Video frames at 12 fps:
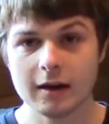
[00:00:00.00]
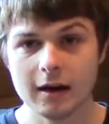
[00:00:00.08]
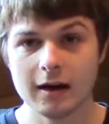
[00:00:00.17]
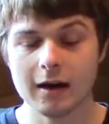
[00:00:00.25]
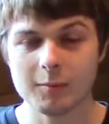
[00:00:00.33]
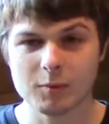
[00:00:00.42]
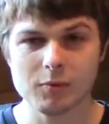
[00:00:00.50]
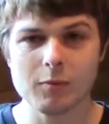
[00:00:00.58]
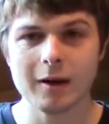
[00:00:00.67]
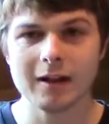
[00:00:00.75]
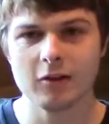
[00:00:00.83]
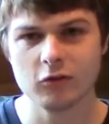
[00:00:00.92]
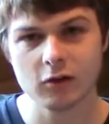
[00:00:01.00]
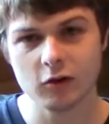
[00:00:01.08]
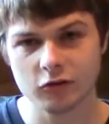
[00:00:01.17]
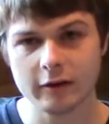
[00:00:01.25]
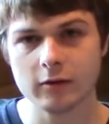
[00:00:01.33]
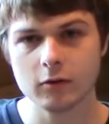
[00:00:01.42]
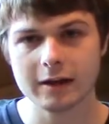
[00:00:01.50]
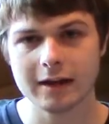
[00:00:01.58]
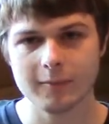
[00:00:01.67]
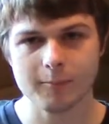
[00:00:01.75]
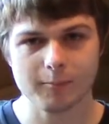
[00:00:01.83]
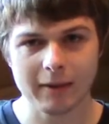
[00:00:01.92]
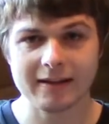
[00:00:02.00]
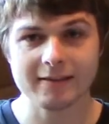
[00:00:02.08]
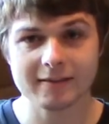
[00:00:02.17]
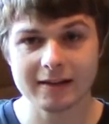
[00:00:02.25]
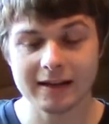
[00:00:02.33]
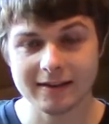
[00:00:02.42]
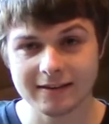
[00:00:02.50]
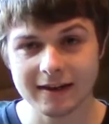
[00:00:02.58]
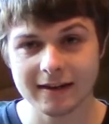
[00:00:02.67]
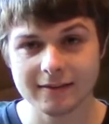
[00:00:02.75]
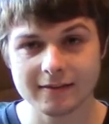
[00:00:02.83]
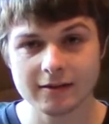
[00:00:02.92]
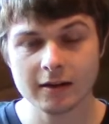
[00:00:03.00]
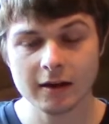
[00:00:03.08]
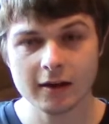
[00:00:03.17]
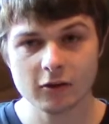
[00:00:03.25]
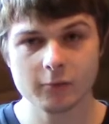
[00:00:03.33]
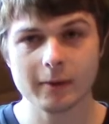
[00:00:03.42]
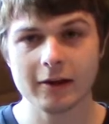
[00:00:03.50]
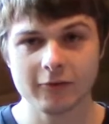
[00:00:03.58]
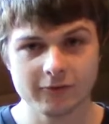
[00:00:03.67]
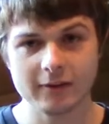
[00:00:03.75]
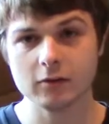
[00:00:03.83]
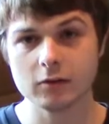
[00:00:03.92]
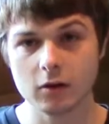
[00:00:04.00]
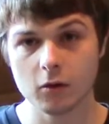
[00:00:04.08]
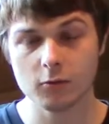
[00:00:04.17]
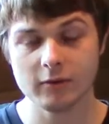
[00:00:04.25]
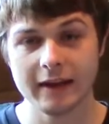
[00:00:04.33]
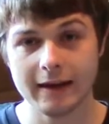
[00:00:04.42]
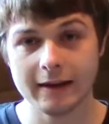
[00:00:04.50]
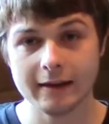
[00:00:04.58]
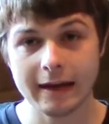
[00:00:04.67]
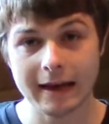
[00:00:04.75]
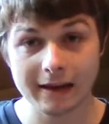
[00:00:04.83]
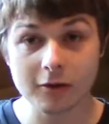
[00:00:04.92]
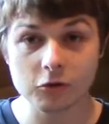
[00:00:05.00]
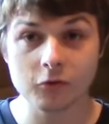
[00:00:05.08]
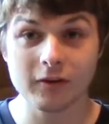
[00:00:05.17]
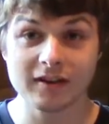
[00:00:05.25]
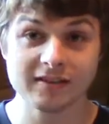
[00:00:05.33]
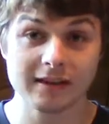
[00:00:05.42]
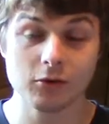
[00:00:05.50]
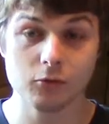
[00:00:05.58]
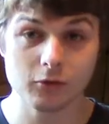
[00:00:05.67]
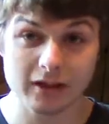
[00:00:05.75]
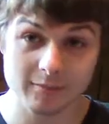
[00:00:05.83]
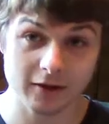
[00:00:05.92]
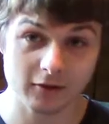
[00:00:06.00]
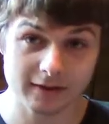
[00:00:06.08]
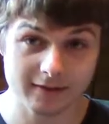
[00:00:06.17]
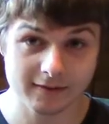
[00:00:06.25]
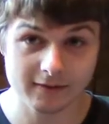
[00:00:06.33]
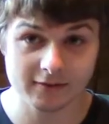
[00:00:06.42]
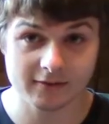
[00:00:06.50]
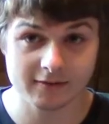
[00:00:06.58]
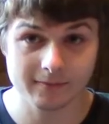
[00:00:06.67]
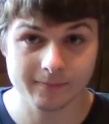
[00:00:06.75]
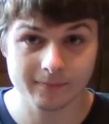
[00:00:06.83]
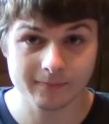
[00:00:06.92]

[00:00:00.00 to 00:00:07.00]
But we wanted a general kind of baseline test, so I filled all those in, and I also fixed any rebuild errors.